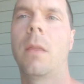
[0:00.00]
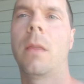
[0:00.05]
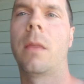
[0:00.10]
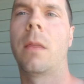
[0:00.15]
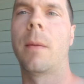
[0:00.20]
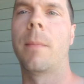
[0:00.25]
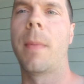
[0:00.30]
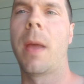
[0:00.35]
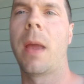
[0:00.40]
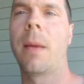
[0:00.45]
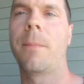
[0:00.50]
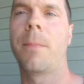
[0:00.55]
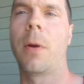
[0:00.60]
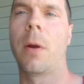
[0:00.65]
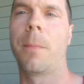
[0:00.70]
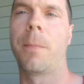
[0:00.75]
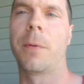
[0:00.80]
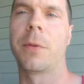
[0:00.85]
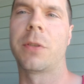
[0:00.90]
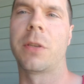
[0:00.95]
The main
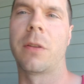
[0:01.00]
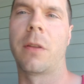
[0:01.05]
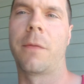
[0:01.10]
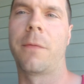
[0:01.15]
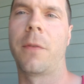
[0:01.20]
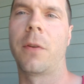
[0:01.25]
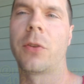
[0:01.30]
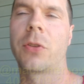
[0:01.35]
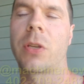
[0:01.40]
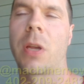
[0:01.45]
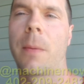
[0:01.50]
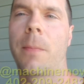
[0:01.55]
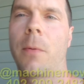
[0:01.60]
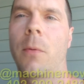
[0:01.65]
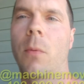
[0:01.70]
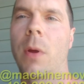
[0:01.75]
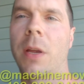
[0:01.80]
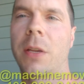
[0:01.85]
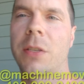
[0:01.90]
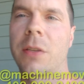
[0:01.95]
purpose of the first couple
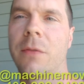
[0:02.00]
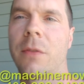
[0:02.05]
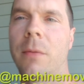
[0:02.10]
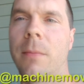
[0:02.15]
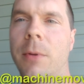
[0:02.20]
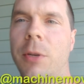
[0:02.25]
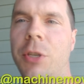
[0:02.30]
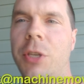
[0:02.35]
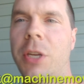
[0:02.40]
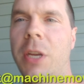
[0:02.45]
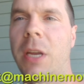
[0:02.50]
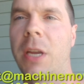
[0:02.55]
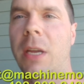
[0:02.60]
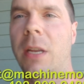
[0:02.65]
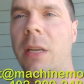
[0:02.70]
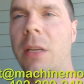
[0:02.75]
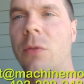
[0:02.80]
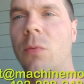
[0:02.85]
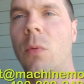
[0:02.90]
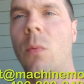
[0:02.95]
weeks of the
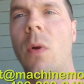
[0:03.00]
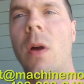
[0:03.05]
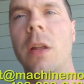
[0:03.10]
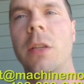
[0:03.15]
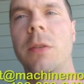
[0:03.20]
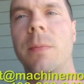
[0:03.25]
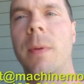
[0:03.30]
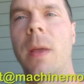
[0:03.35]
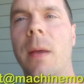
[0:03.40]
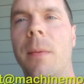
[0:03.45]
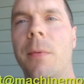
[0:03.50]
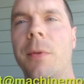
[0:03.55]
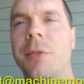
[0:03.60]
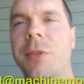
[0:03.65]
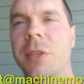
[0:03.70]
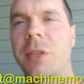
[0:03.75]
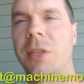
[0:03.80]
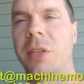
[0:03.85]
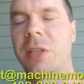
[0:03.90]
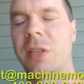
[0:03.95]
machine is we want to be able
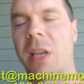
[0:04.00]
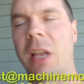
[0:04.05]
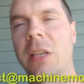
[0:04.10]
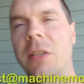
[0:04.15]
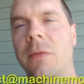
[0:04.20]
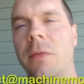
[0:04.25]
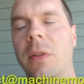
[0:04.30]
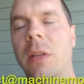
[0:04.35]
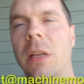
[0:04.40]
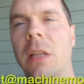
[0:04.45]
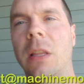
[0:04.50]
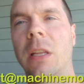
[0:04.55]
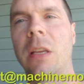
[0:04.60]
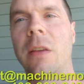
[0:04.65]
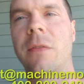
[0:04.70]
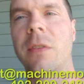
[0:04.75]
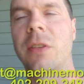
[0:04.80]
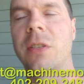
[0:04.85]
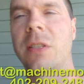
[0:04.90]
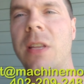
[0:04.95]
to successfully
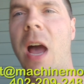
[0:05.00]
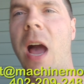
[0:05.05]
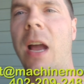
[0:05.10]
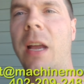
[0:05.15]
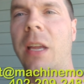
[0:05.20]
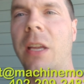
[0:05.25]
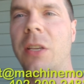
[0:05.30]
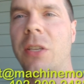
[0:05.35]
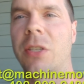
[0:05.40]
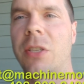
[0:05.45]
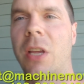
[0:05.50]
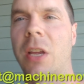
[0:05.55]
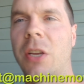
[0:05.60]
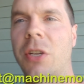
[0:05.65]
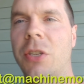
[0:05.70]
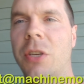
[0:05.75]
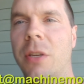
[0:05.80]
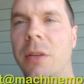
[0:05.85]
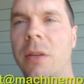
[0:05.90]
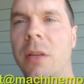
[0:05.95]
leave its docking
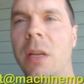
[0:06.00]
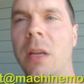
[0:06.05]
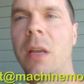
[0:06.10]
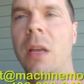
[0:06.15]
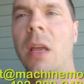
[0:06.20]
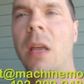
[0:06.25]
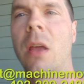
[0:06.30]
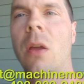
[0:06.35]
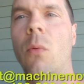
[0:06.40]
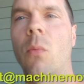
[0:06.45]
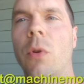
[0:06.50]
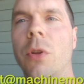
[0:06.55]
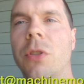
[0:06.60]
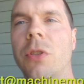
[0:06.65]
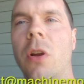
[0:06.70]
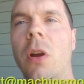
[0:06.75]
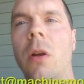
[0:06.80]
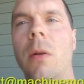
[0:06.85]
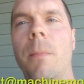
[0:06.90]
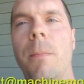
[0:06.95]
station,
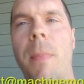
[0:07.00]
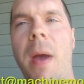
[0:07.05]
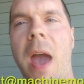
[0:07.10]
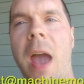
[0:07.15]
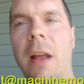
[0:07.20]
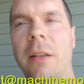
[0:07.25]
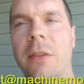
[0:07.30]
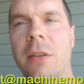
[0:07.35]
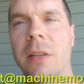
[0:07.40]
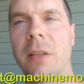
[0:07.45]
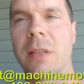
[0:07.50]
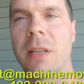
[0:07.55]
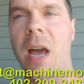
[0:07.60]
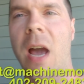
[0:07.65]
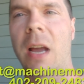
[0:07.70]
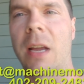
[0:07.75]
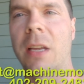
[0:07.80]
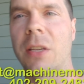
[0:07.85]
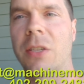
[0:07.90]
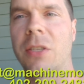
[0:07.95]
return back to the
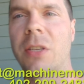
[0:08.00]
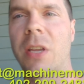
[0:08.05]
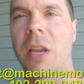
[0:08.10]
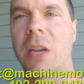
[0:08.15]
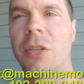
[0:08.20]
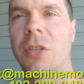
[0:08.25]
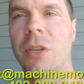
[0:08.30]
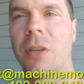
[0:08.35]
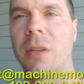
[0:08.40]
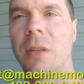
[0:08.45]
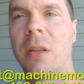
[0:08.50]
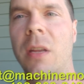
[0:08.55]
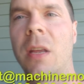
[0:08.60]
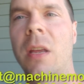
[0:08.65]
docking station,